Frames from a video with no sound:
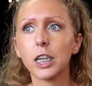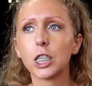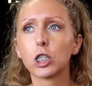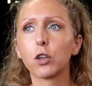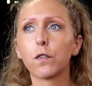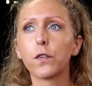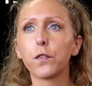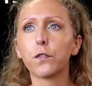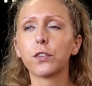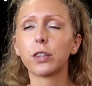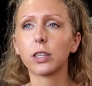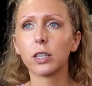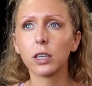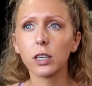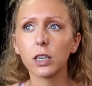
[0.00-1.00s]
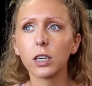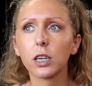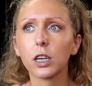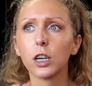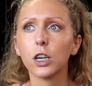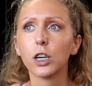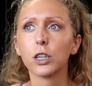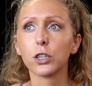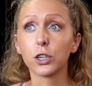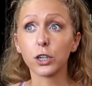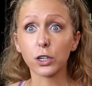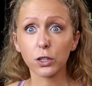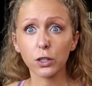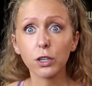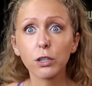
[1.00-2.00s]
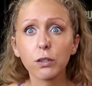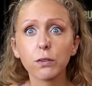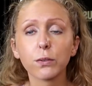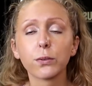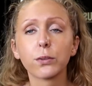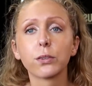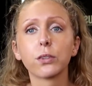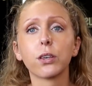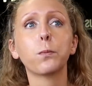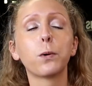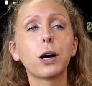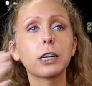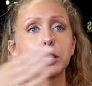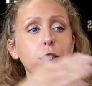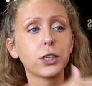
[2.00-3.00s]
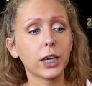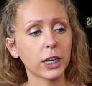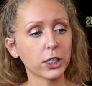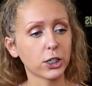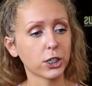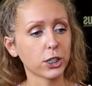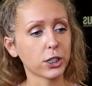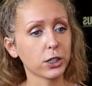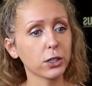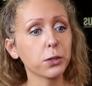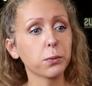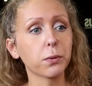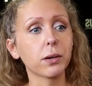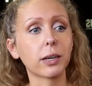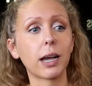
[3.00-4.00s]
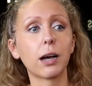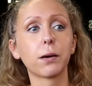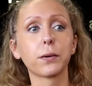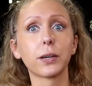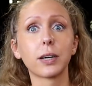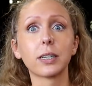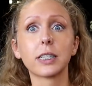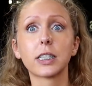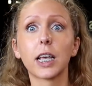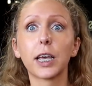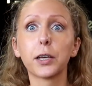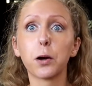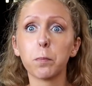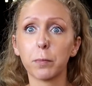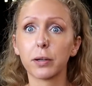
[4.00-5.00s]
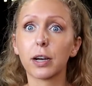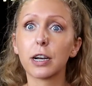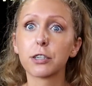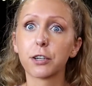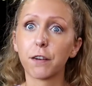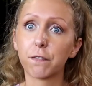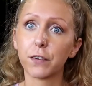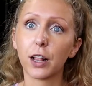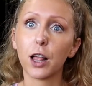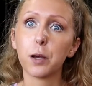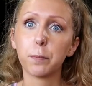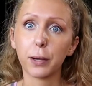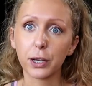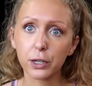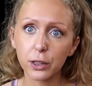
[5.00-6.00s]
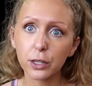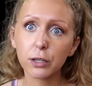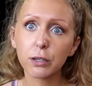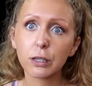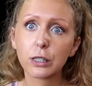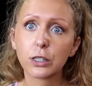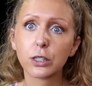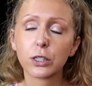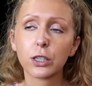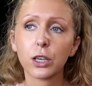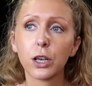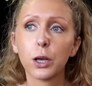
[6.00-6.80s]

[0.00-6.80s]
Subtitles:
So if you fatigue your glutes, once you get into your glute workout, you're gonna say, oh my gosh, I feel it in my glutes